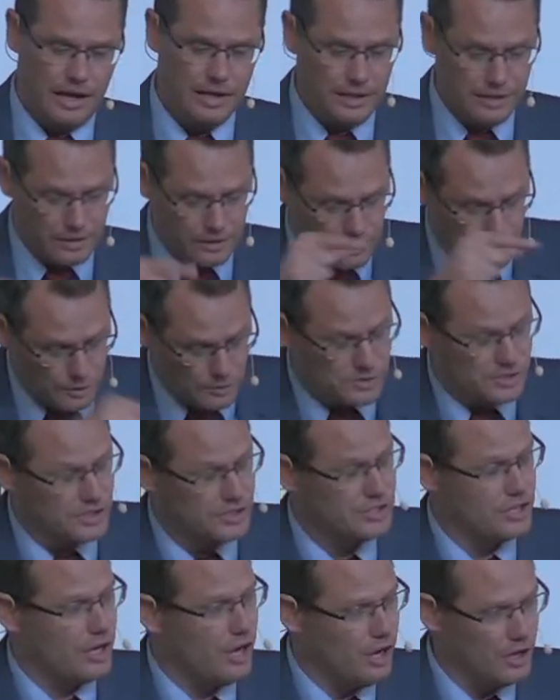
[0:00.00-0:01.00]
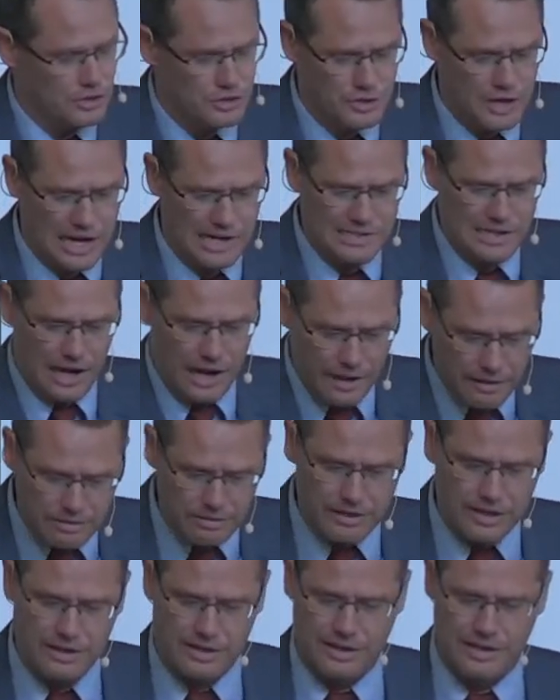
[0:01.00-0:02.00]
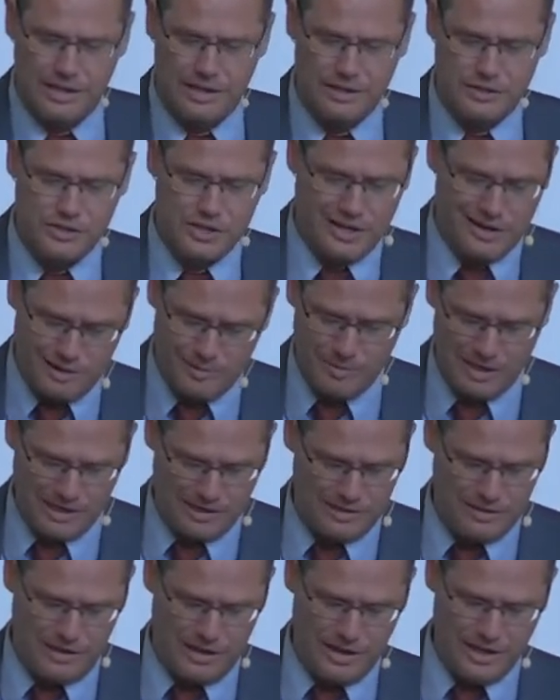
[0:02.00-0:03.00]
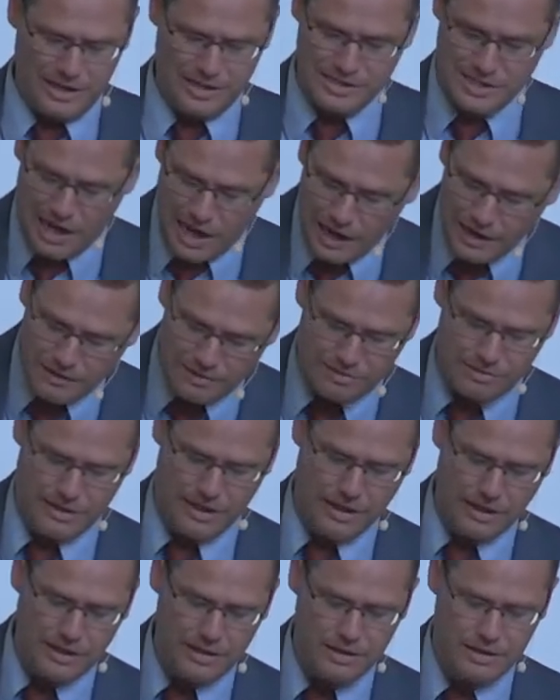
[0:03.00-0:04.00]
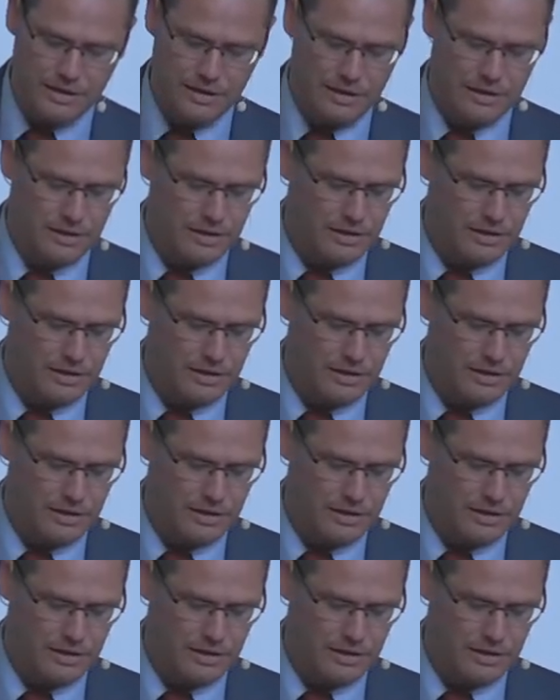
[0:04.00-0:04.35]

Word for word: I need to close this contract. I think I need to check on my clients. I think.